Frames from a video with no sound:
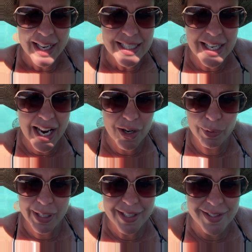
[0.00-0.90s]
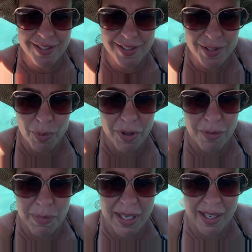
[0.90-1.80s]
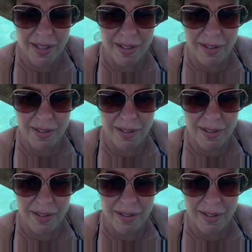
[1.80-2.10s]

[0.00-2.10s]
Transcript: Take risks with me.